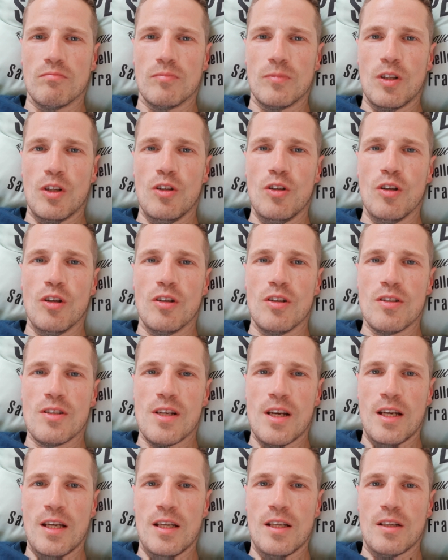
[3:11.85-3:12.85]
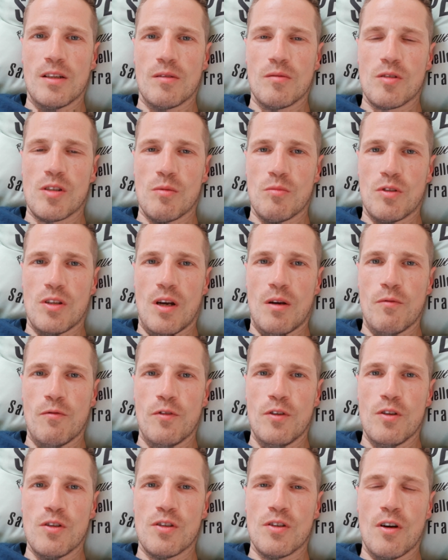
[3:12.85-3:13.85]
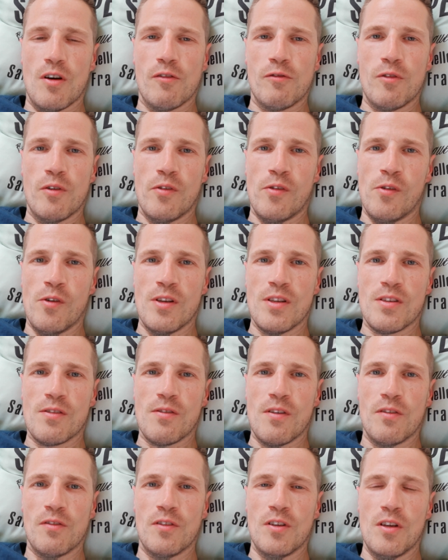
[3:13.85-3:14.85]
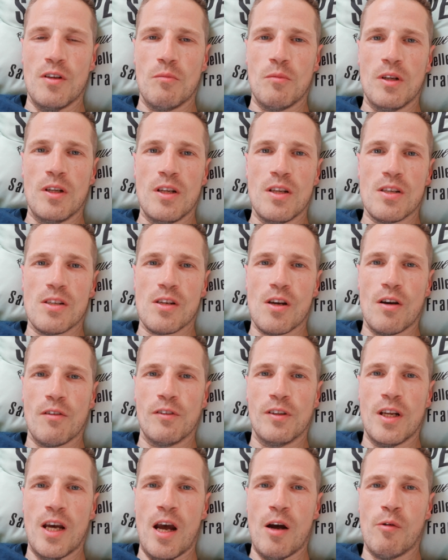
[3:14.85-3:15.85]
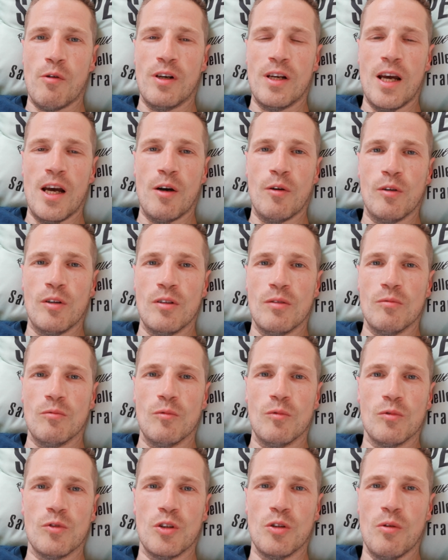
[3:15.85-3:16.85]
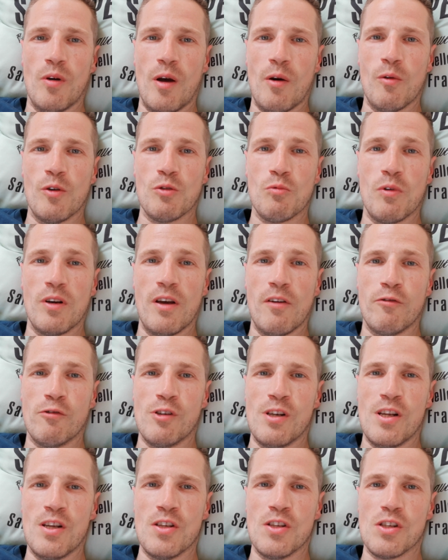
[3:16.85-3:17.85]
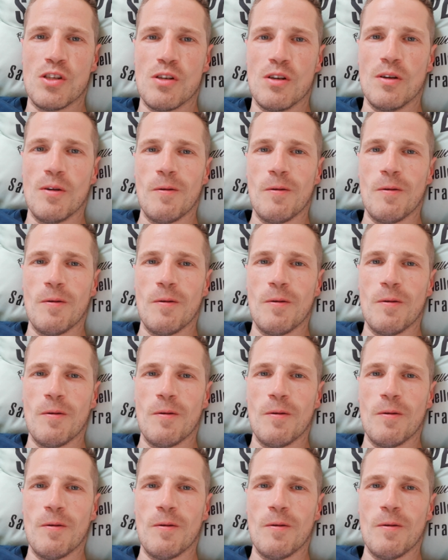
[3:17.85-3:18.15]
that you're going to take some time for yourself, whether it's 15 minutes, half an hour, 2 hours, whatever it is.